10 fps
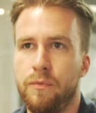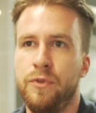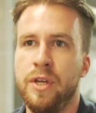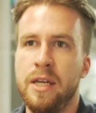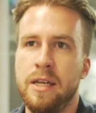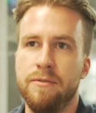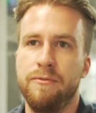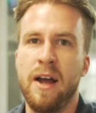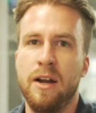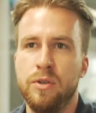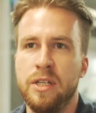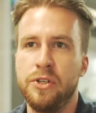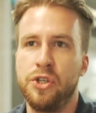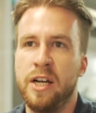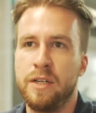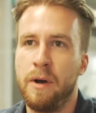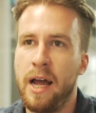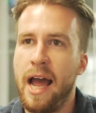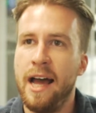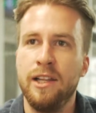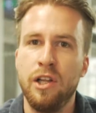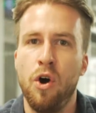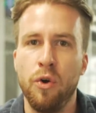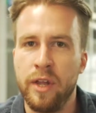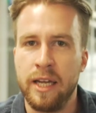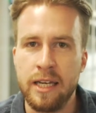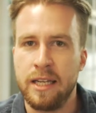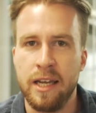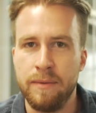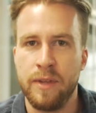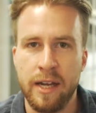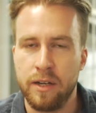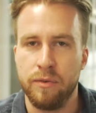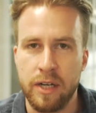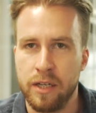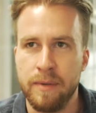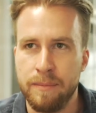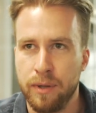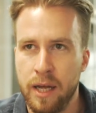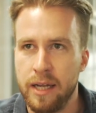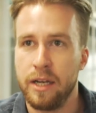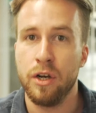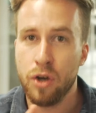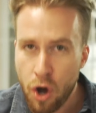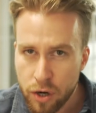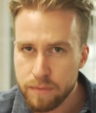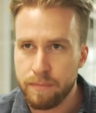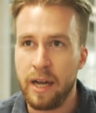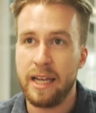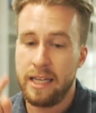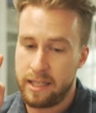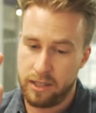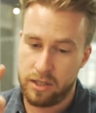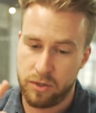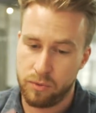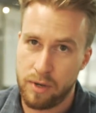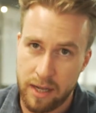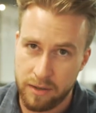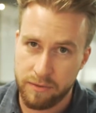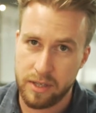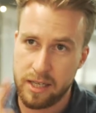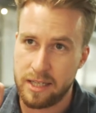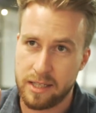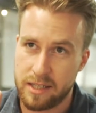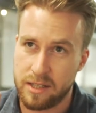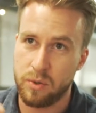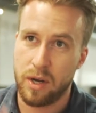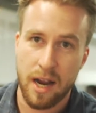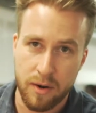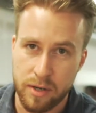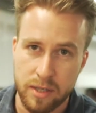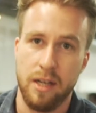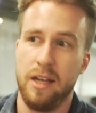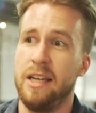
The faculty are judged by how long they can keep that curriculum in play, not by is it still relevant, is it still current,